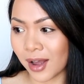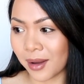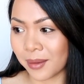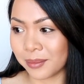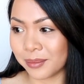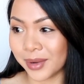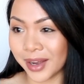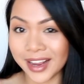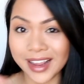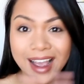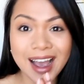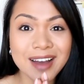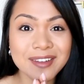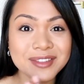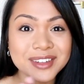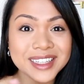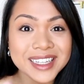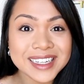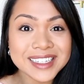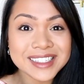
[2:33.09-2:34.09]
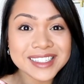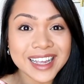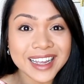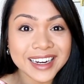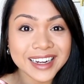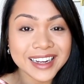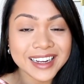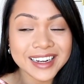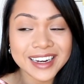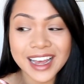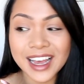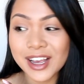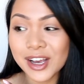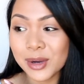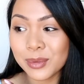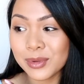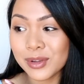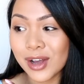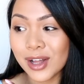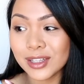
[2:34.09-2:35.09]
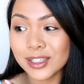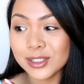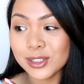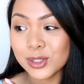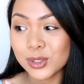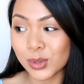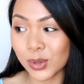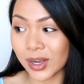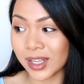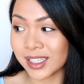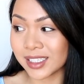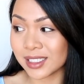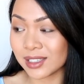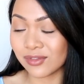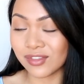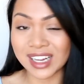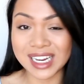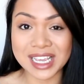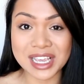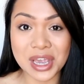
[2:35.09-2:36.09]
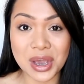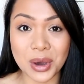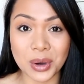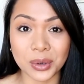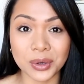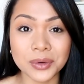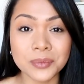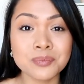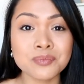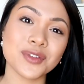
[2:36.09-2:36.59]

Um, but yeah, I'm really excited. I hope y'all enjoy this video.